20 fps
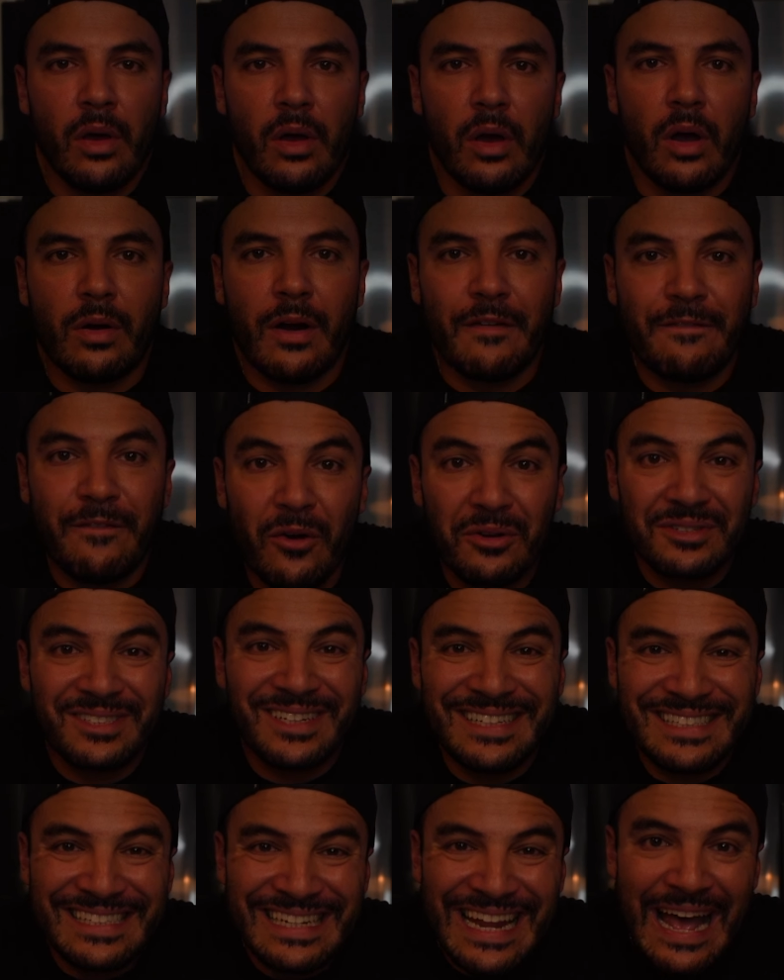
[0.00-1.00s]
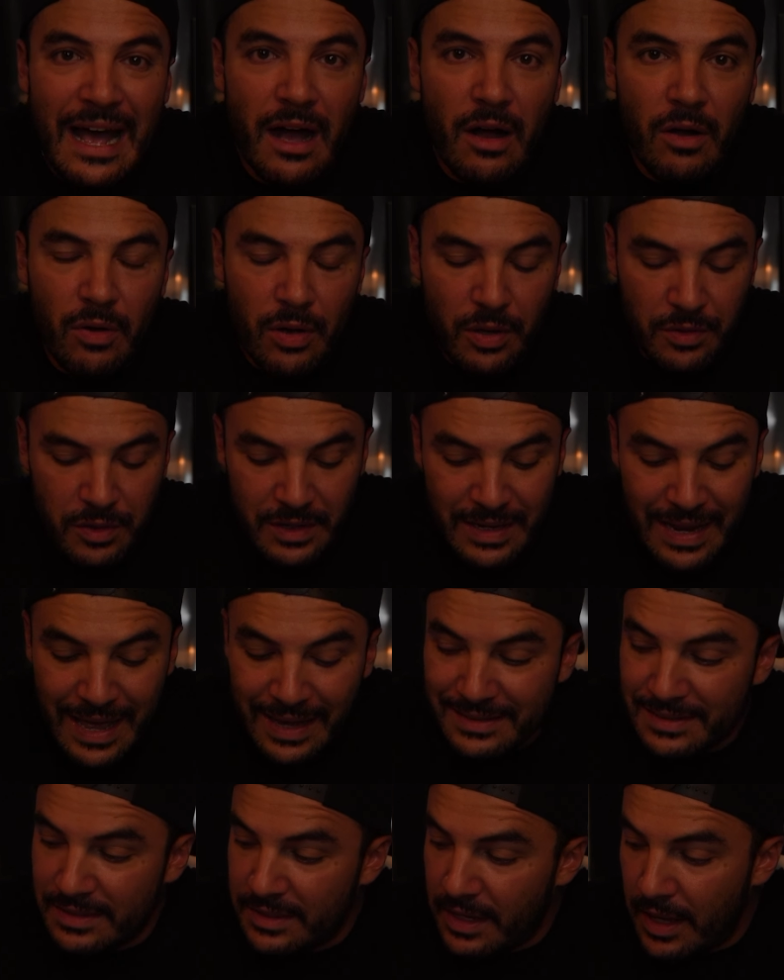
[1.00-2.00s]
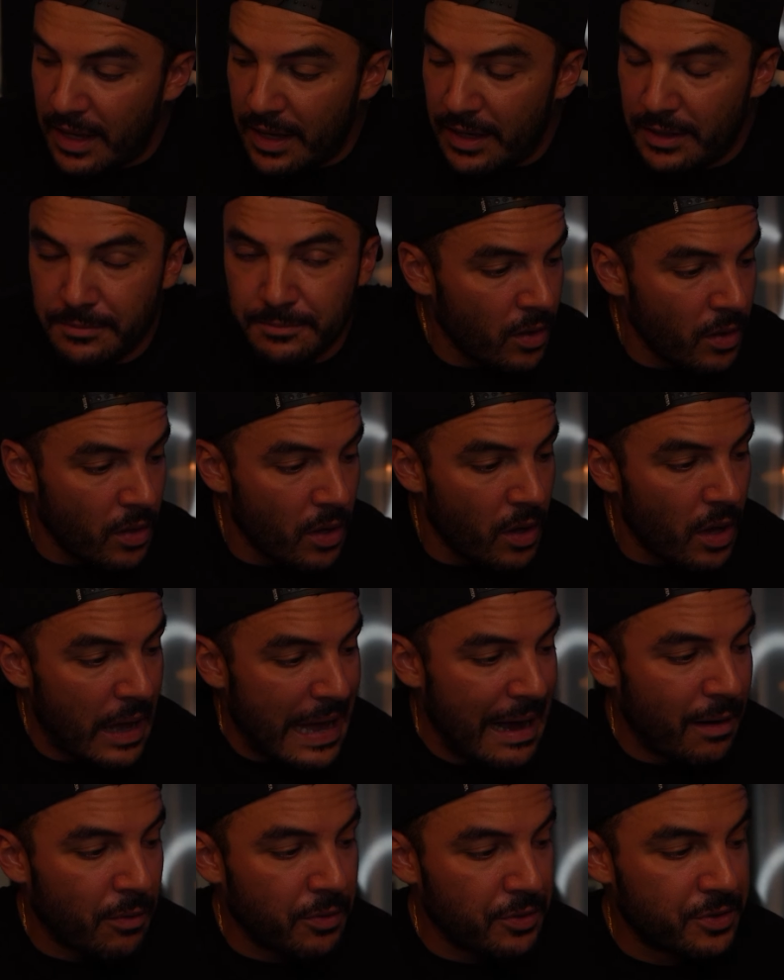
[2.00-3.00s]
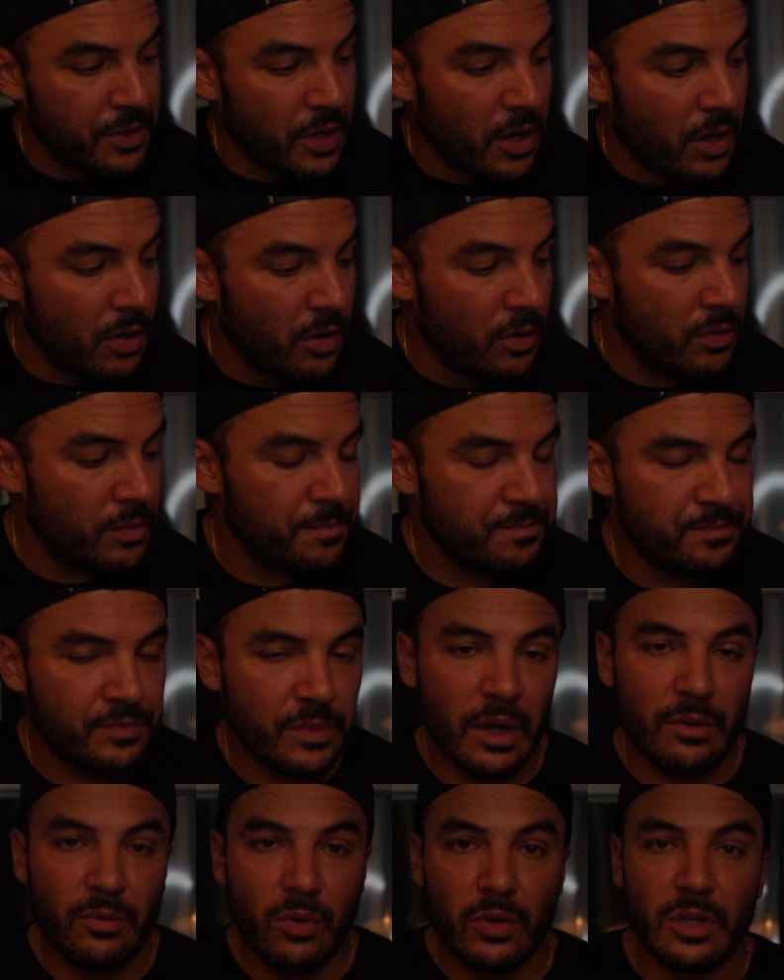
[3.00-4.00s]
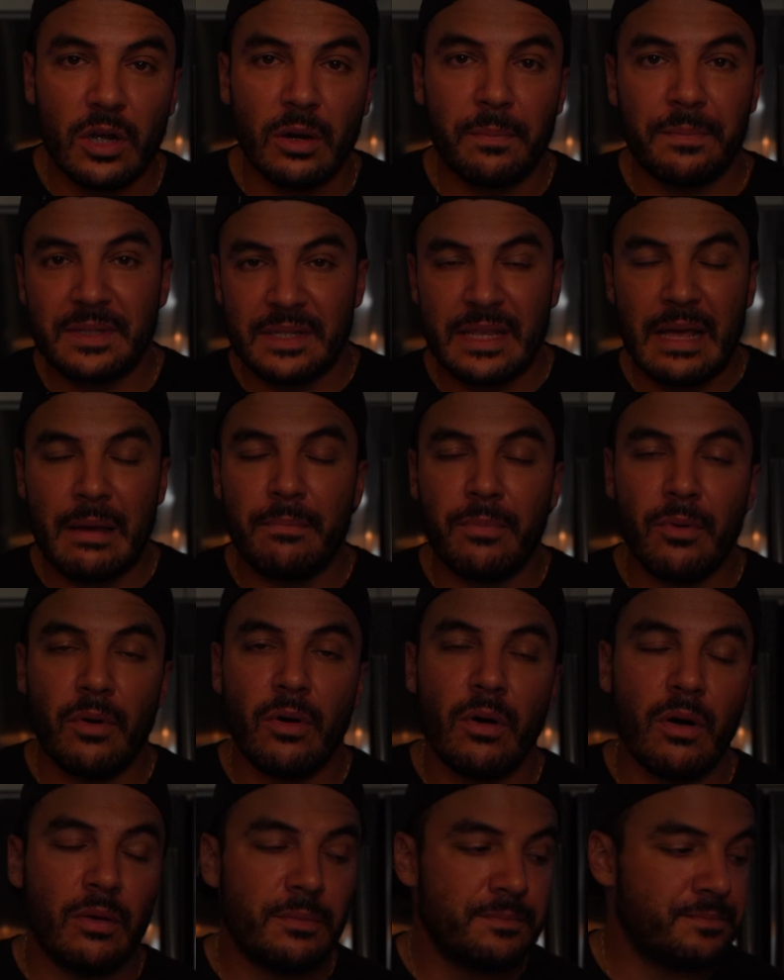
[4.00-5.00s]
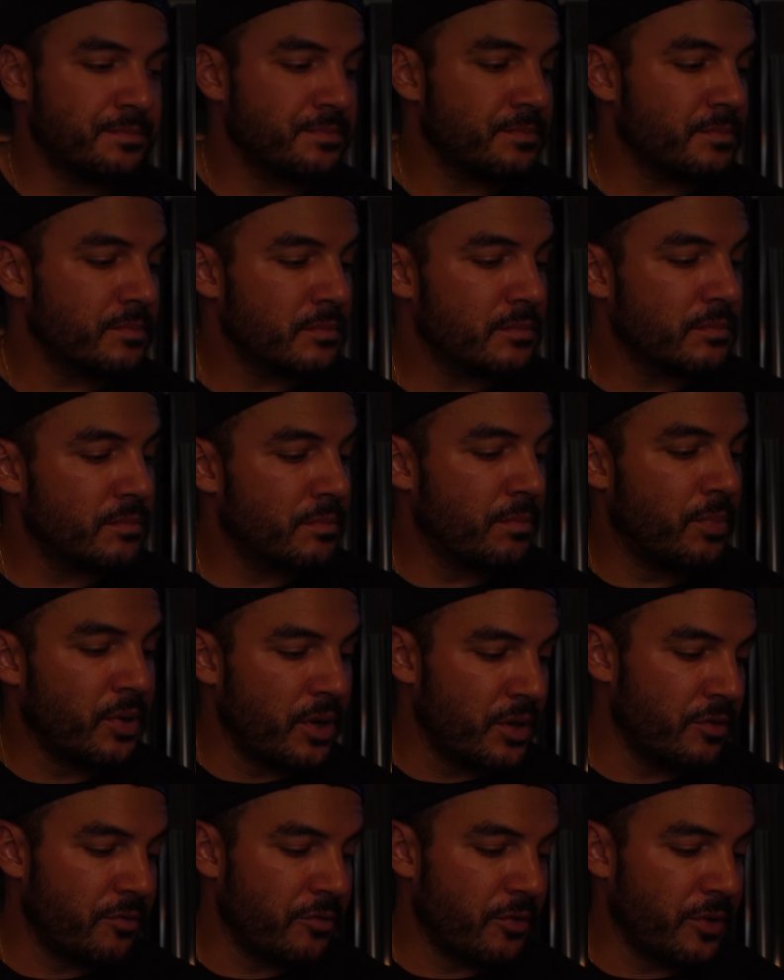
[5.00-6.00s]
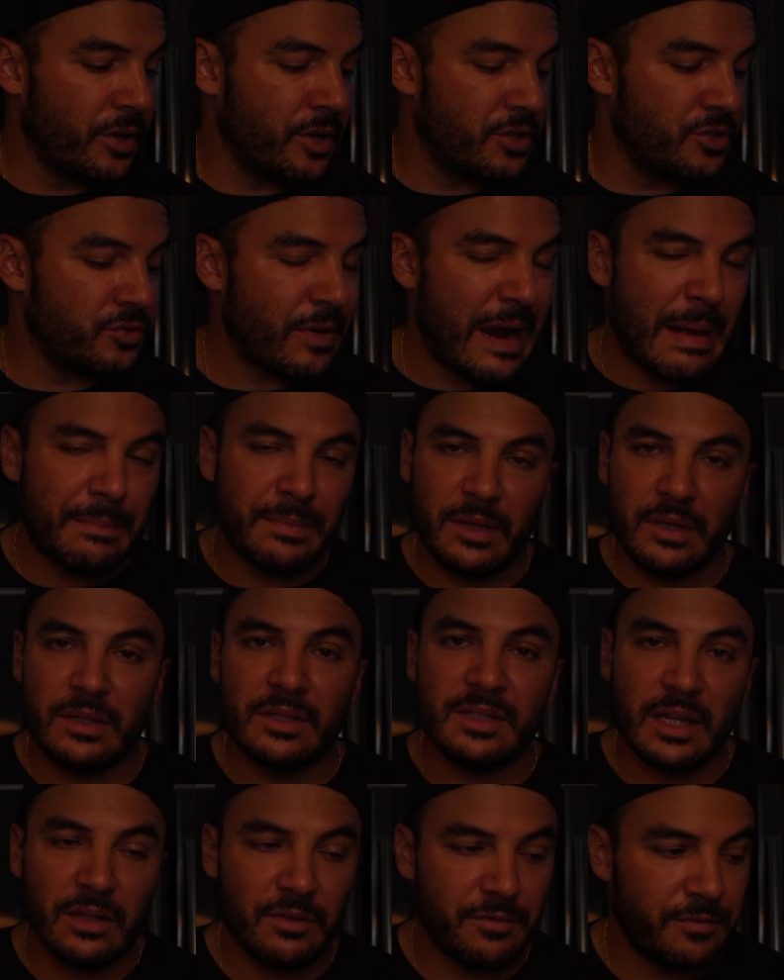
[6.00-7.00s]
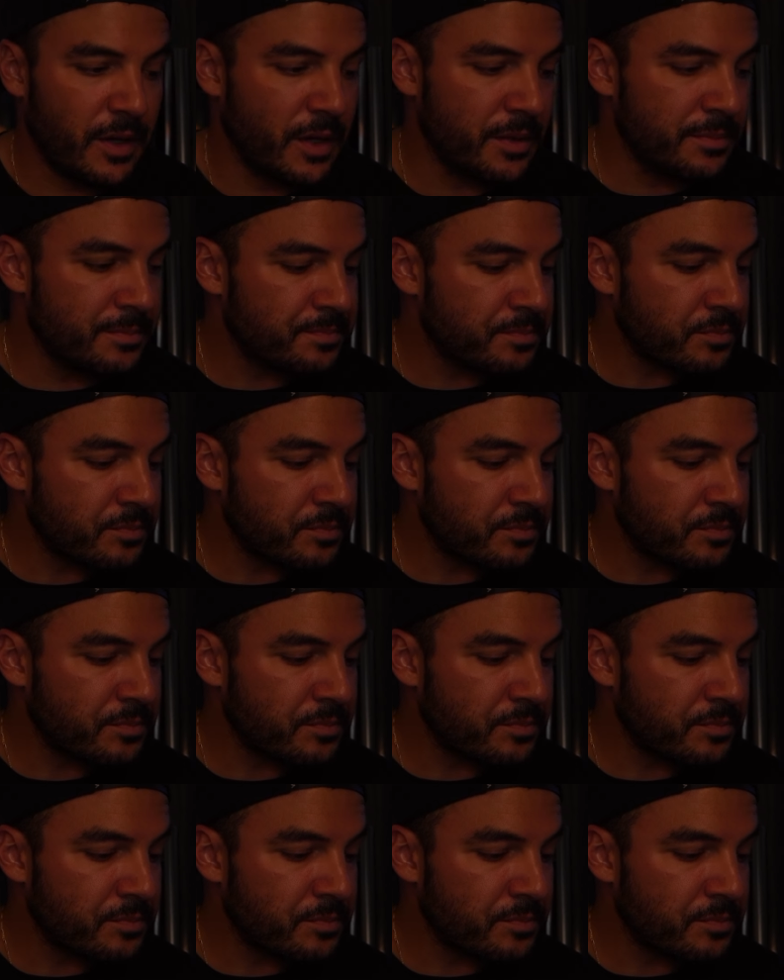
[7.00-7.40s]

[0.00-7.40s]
All right, folks, it is now the next day. Our dough, I rolled it up into that ball, put it in the fridge, wrapped it in cellophane.